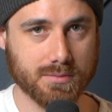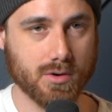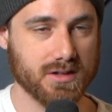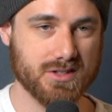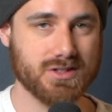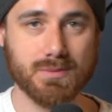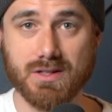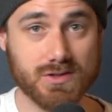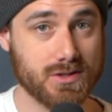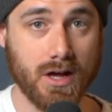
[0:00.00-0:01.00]
mark. That just
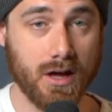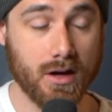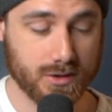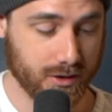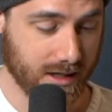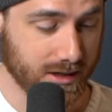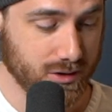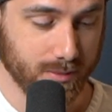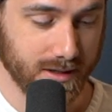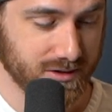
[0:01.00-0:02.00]
means it's only going to get
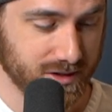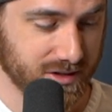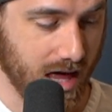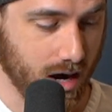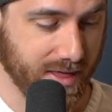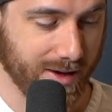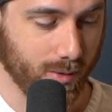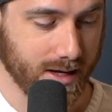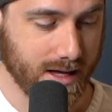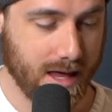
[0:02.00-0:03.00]
2 beats. Just count it that
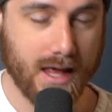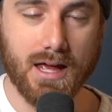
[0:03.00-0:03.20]
way.